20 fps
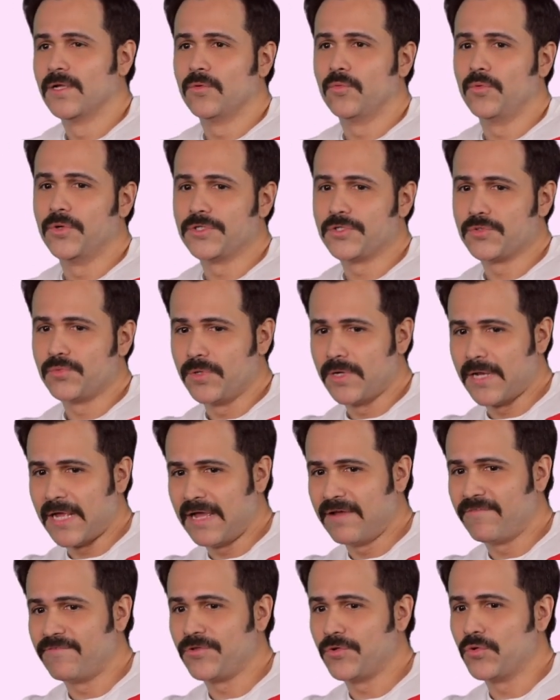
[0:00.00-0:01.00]
which will
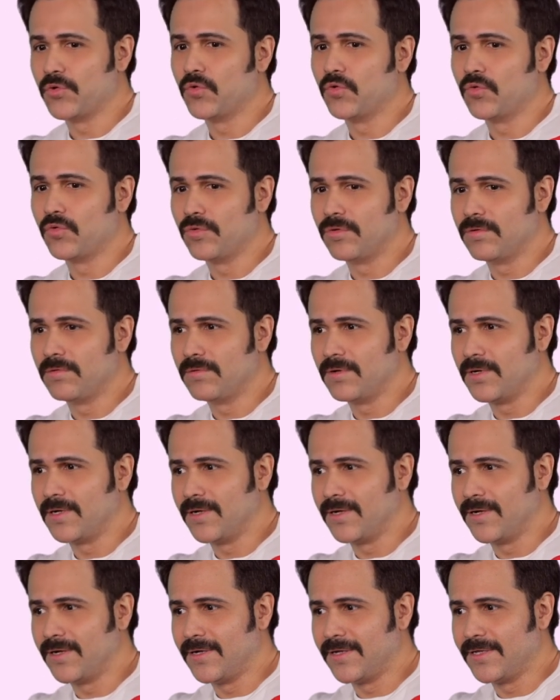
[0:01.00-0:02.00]
have you
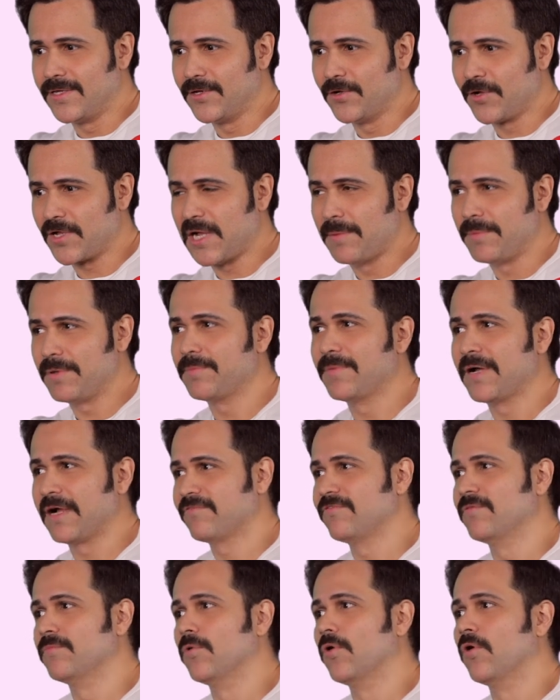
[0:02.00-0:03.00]
uh, you know, coming
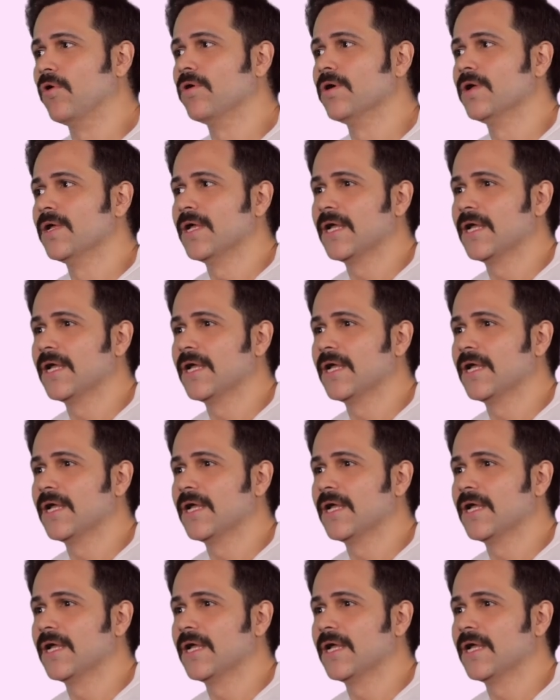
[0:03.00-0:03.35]
back for more.